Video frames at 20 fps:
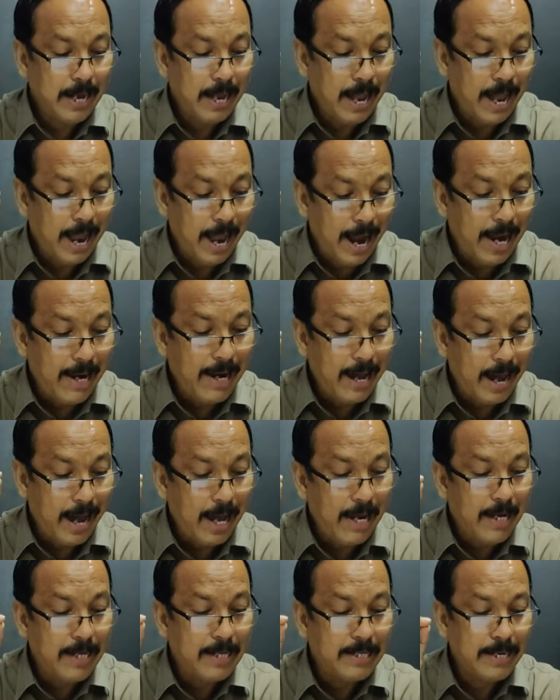had
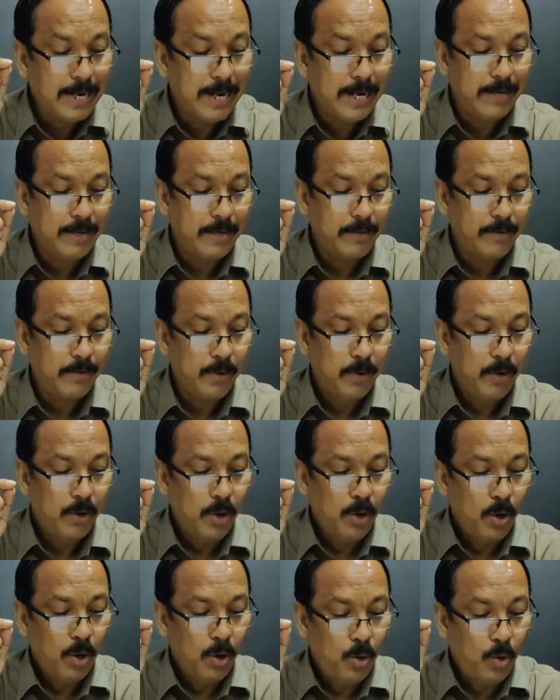I said,
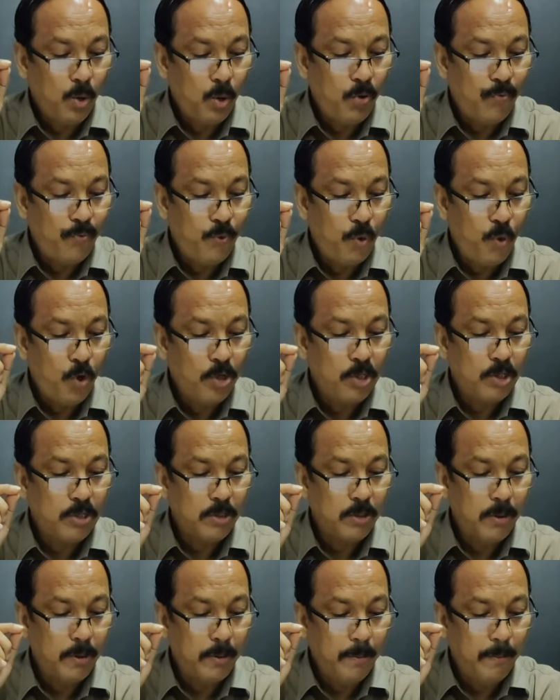good folks,
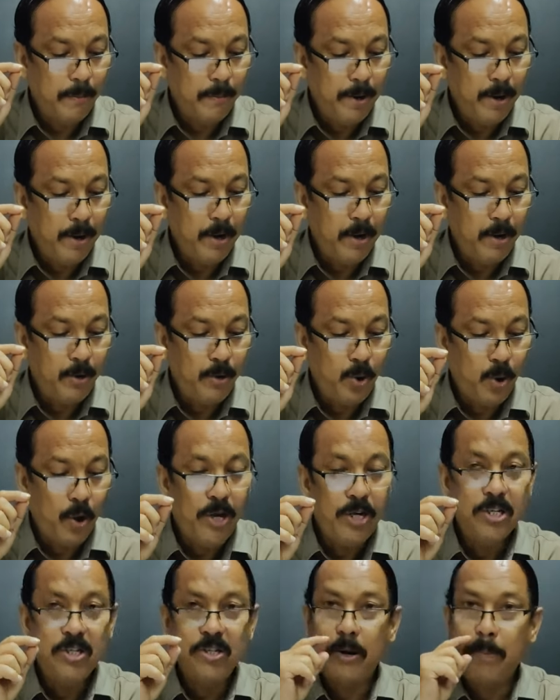mere
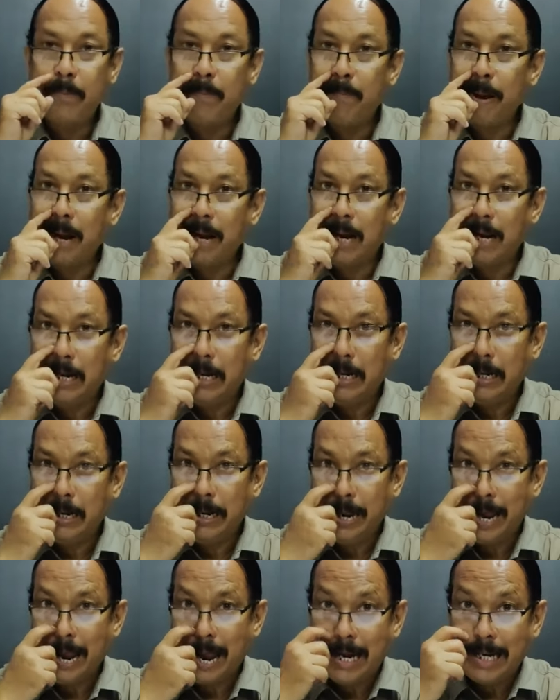noise repel.
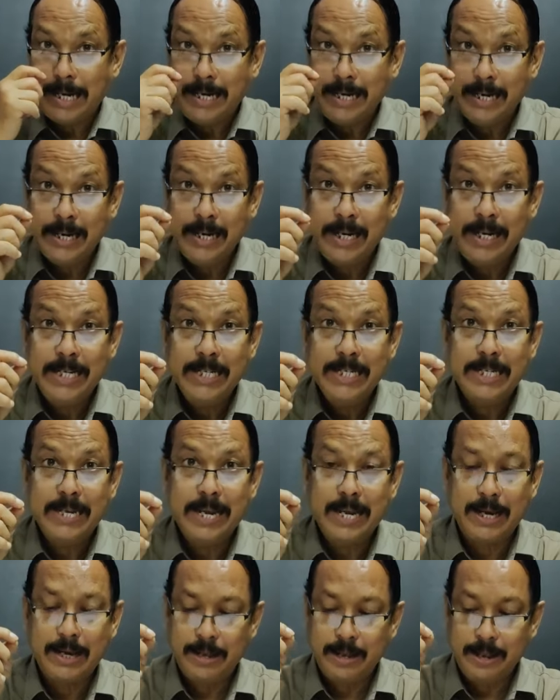And here he's
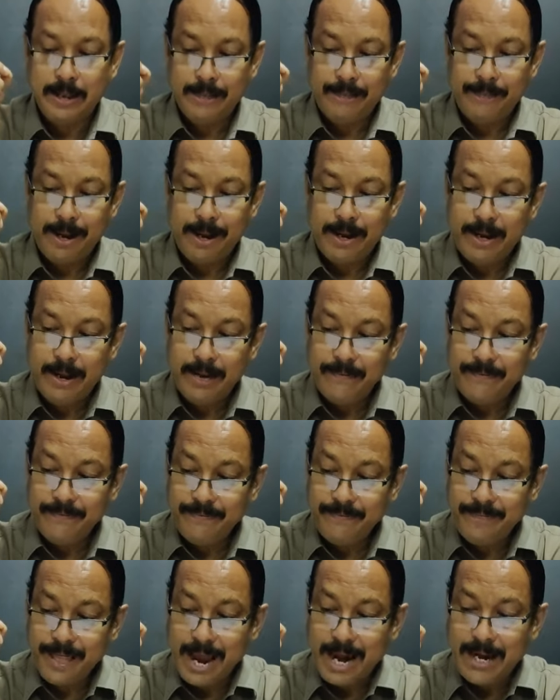saying that if
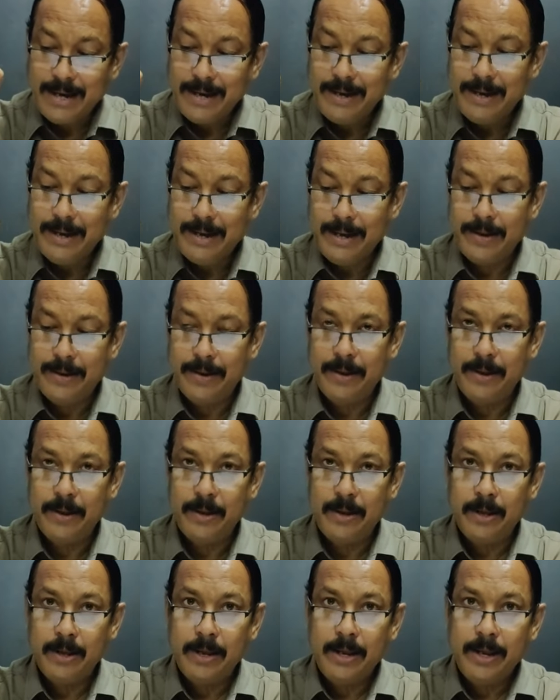that day
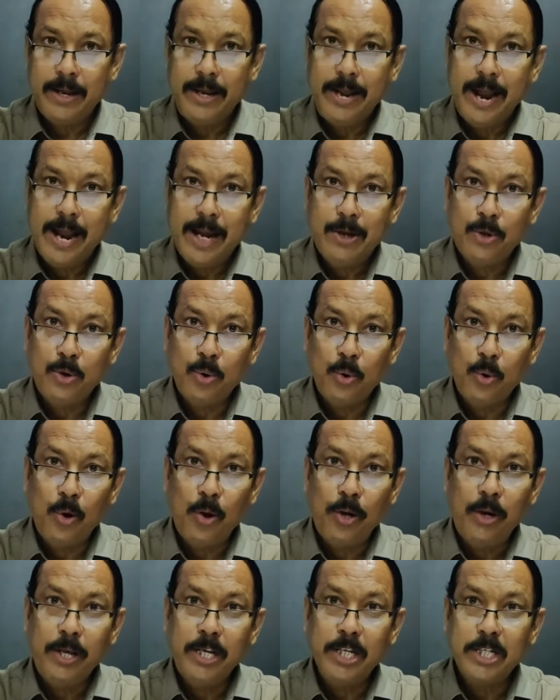he had
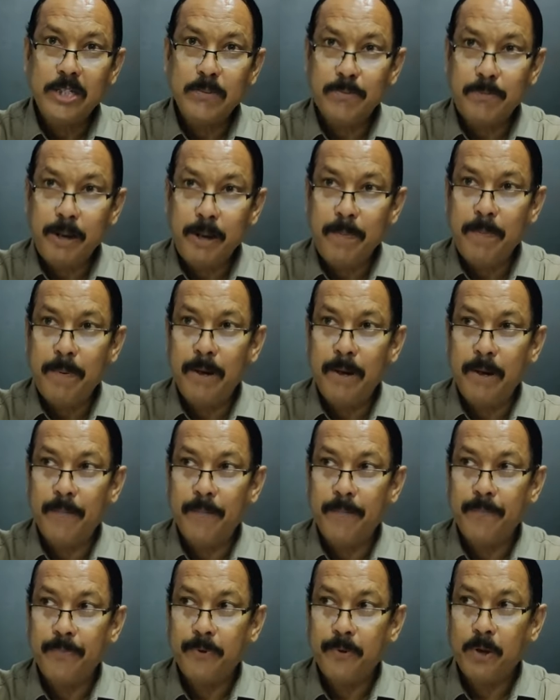told his people,
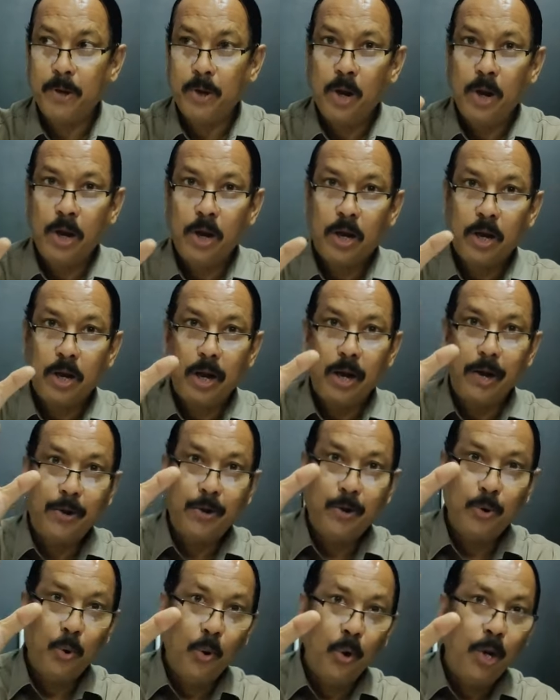
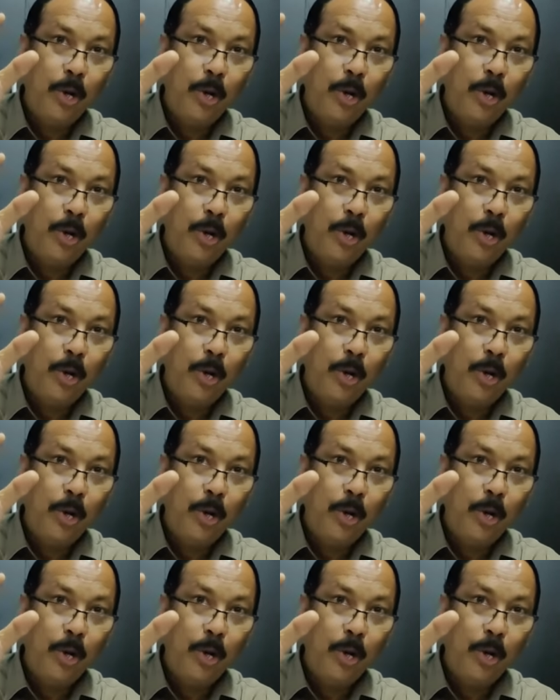control